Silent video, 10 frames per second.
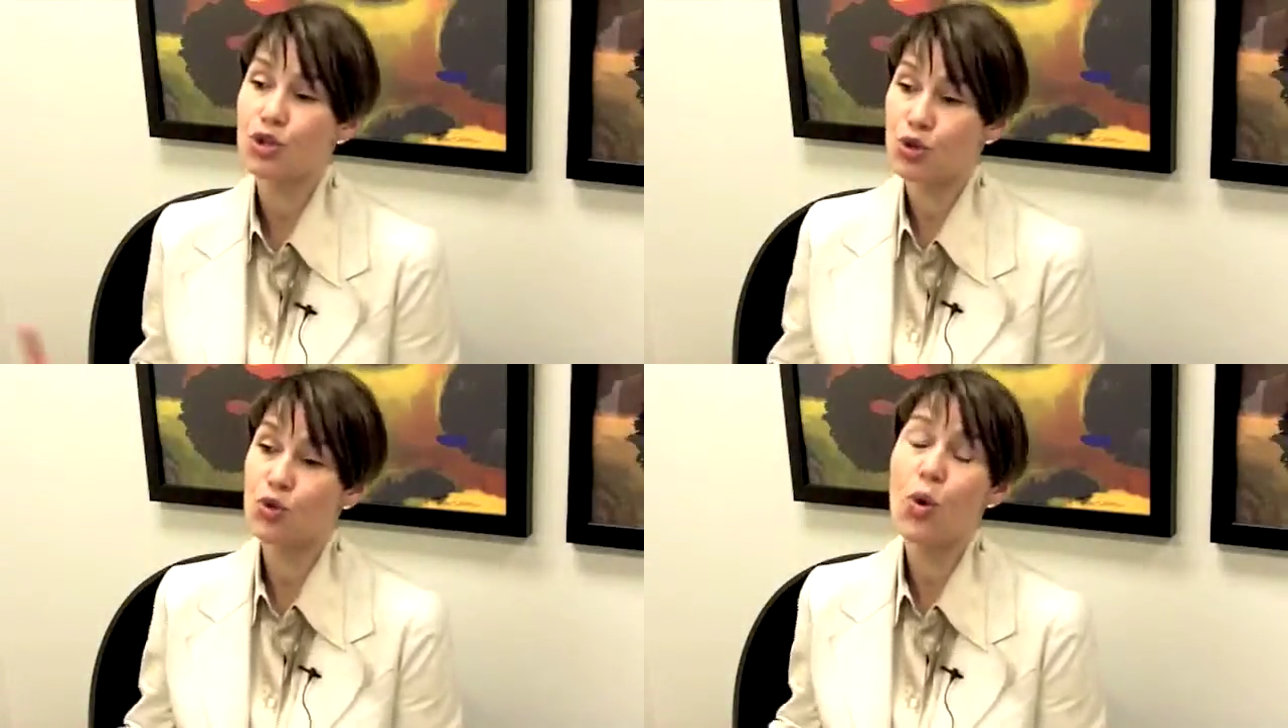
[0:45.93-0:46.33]

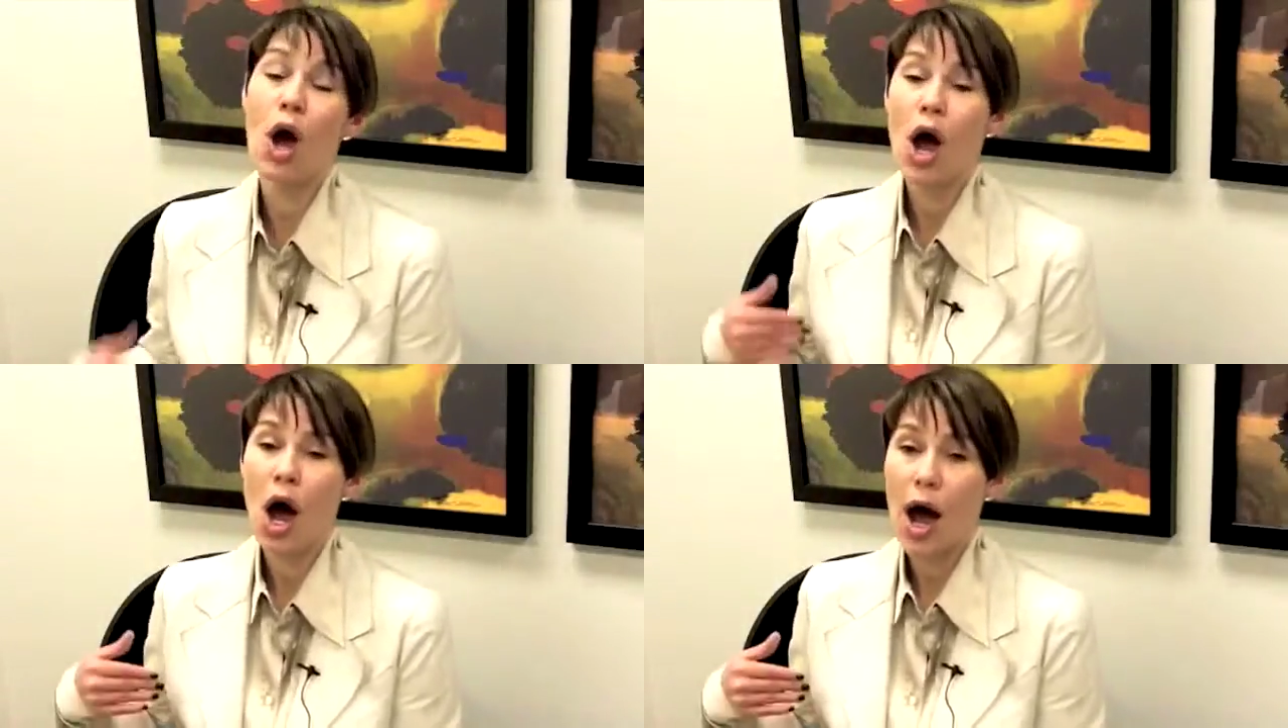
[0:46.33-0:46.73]
to
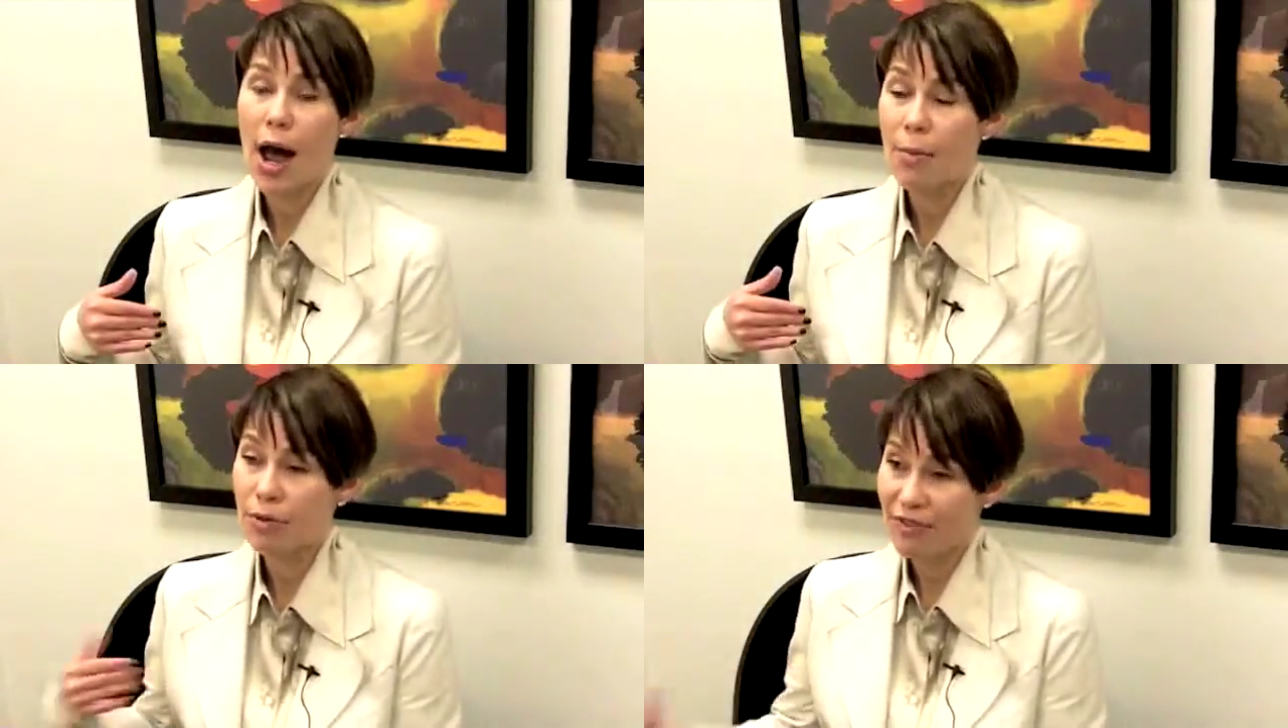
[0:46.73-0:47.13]

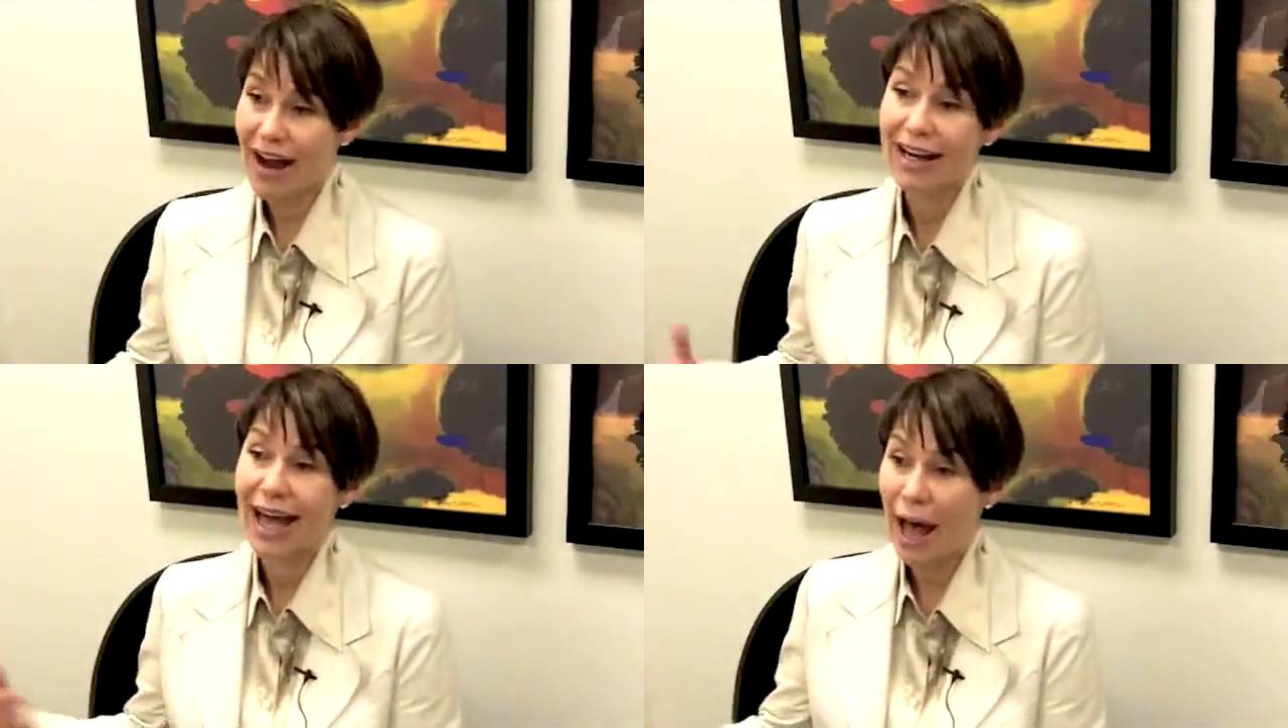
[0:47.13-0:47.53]

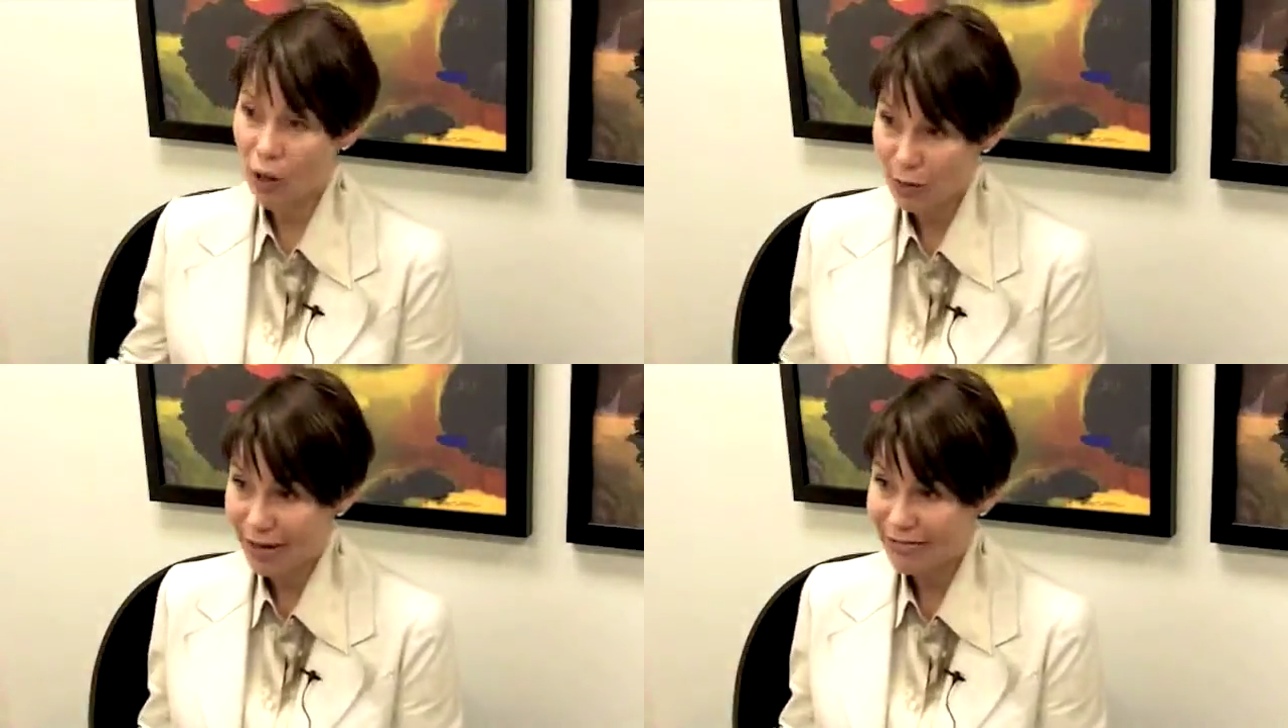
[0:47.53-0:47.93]
provide a
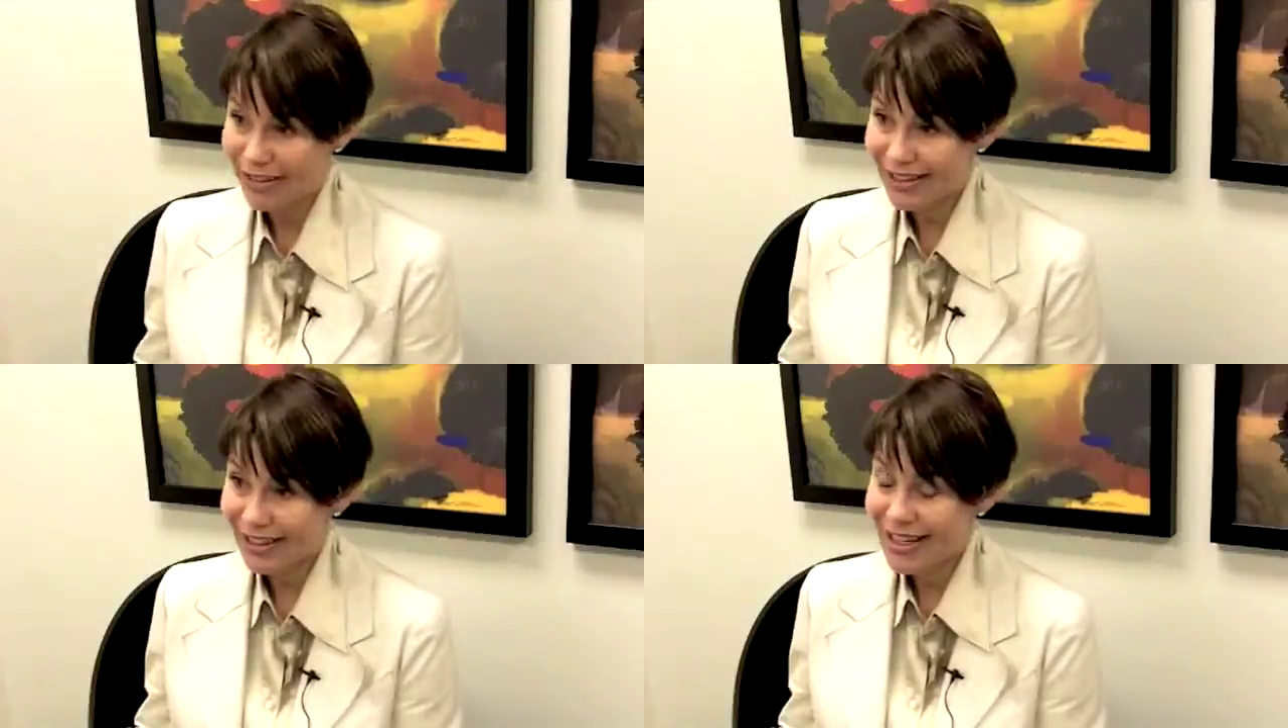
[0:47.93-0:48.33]
health benefit.